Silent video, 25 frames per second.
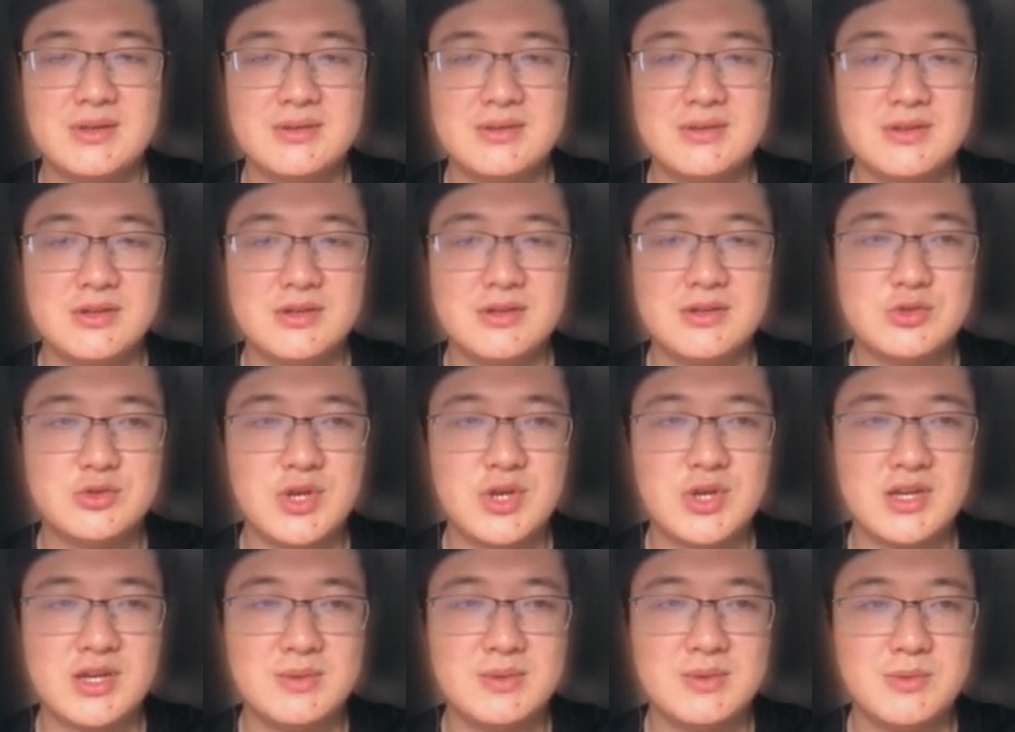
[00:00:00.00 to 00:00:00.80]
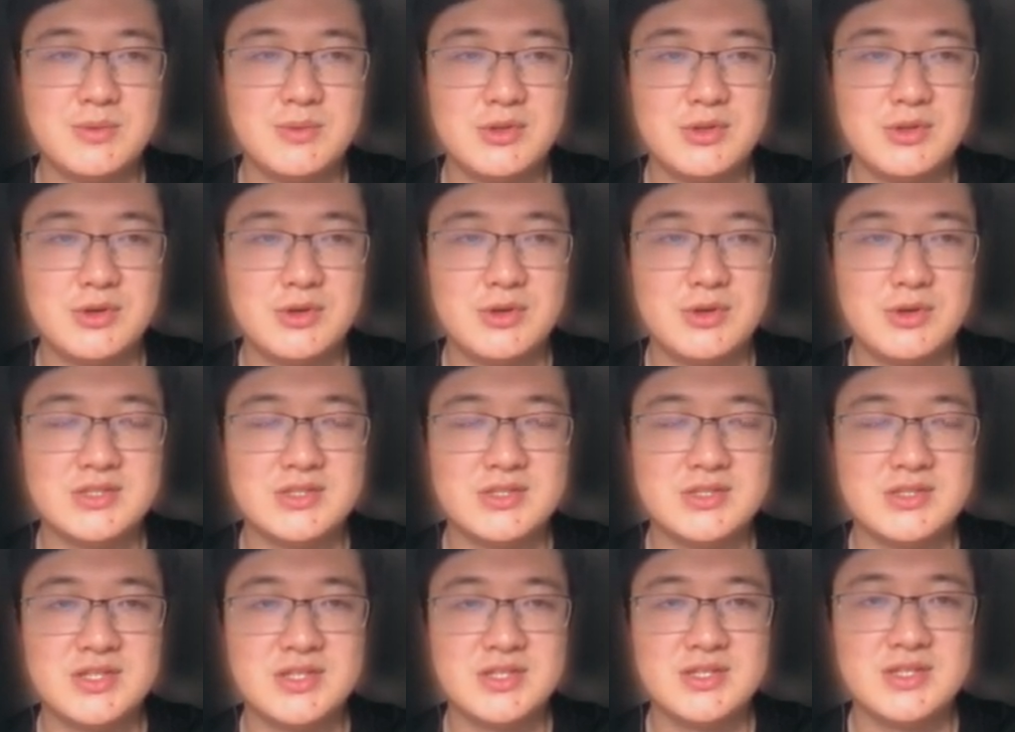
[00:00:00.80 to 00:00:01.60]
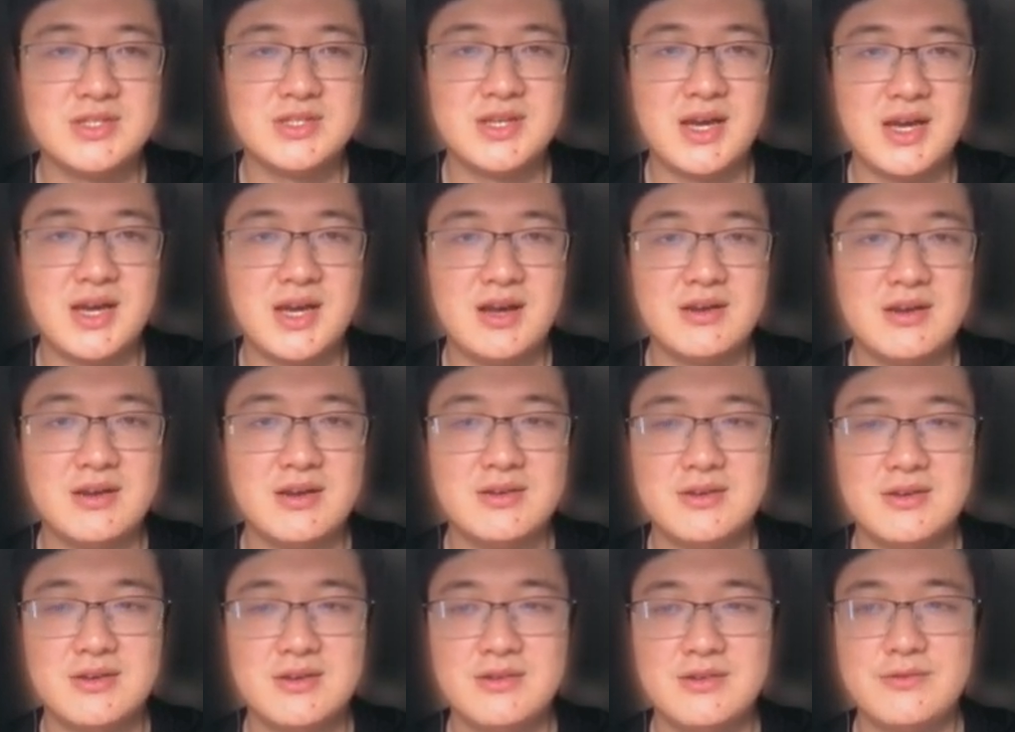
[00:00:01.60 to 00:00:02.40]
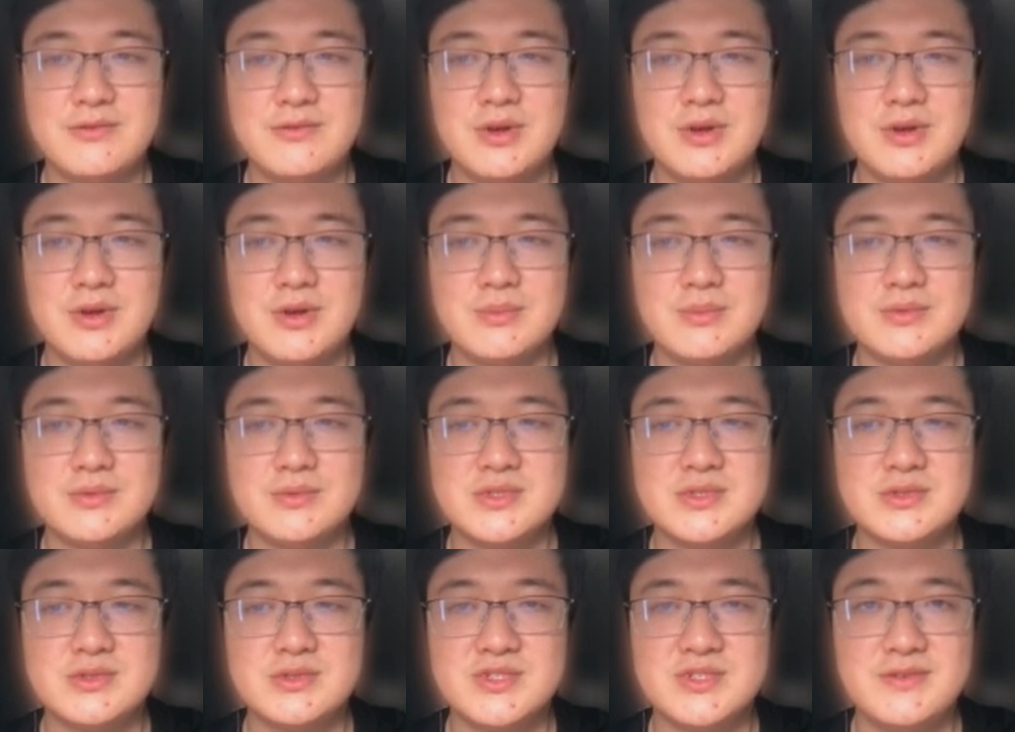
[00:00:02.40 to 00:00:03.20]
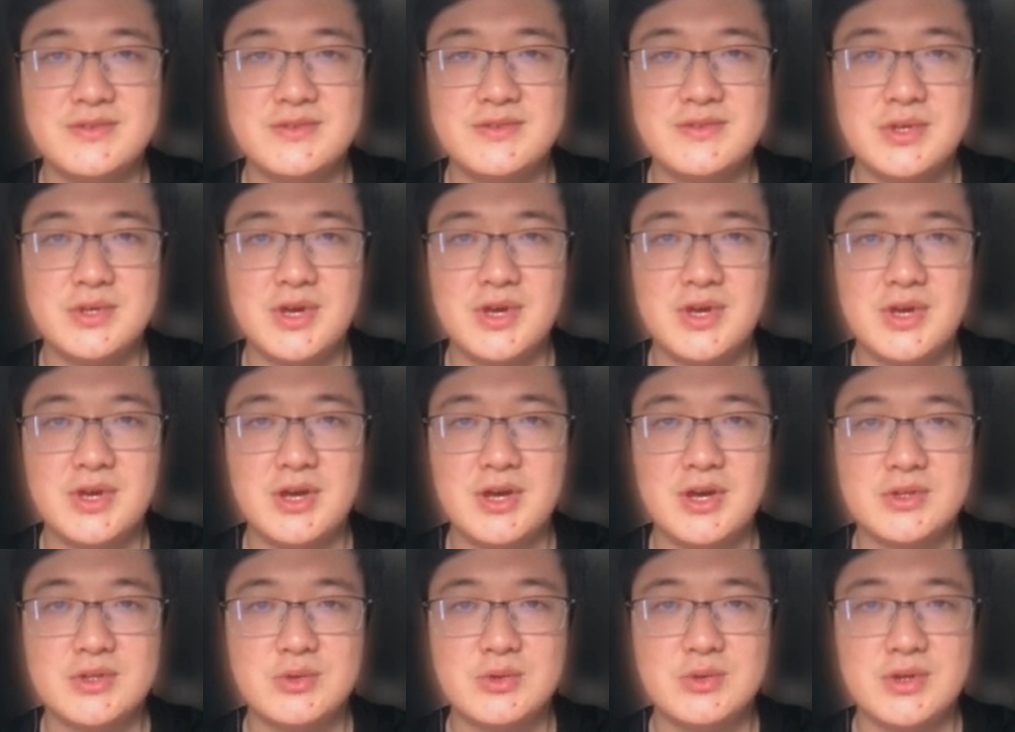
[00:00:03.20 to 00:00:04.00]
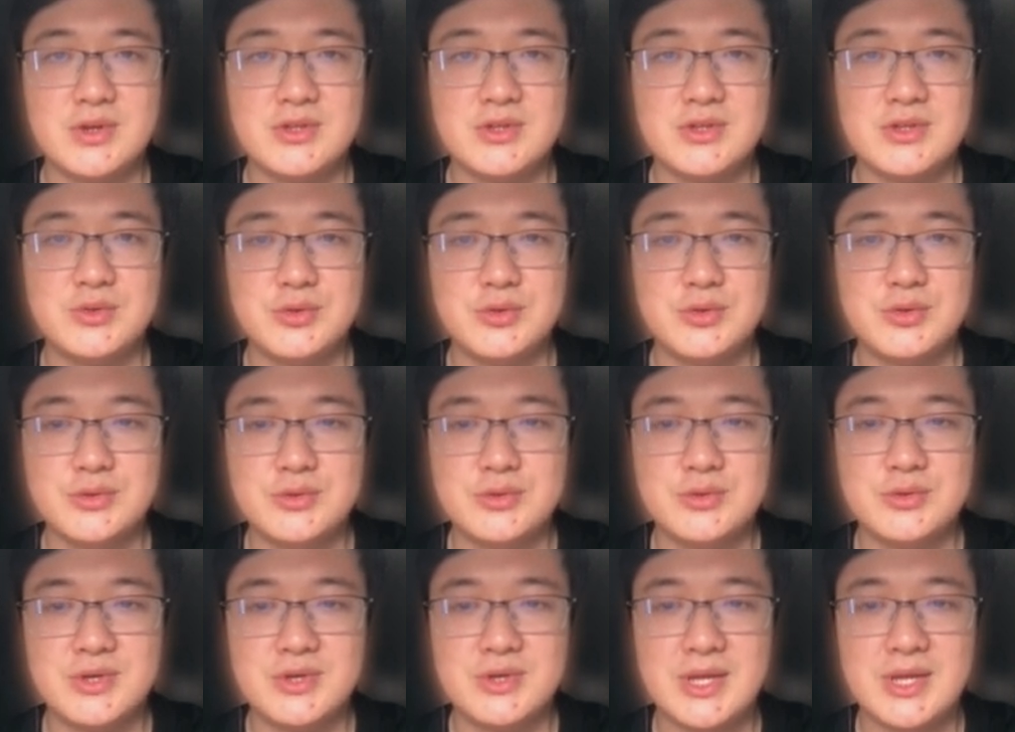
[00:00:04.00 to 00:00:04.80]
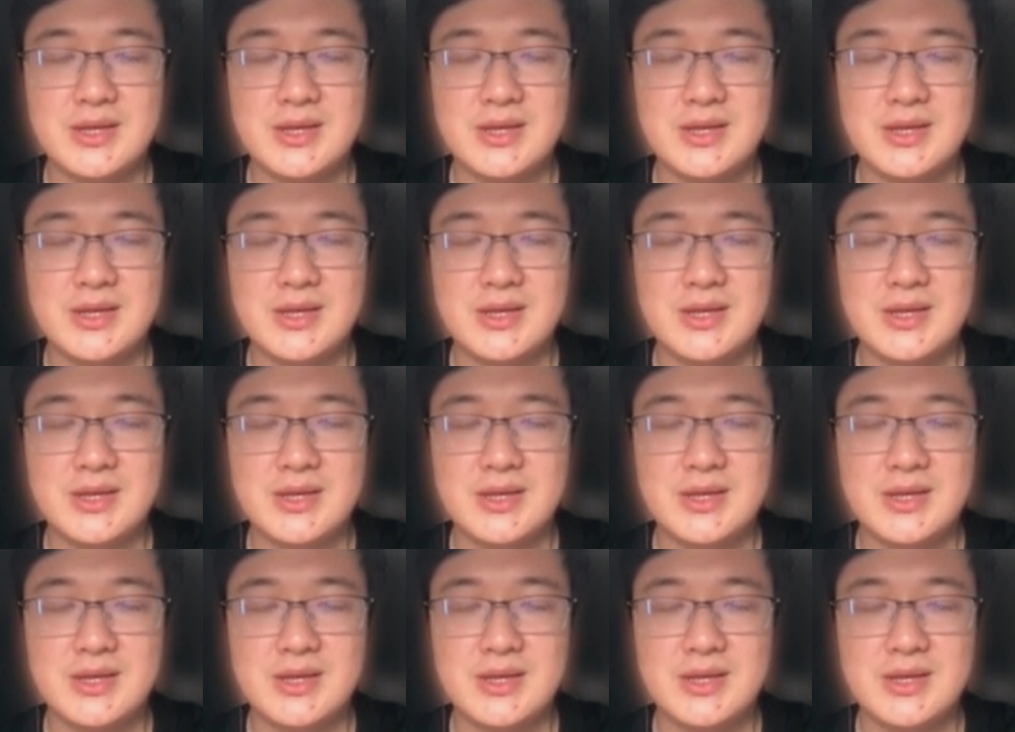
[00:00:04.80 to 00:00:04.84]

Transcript: The tracking model is GTR from CVPR 2022.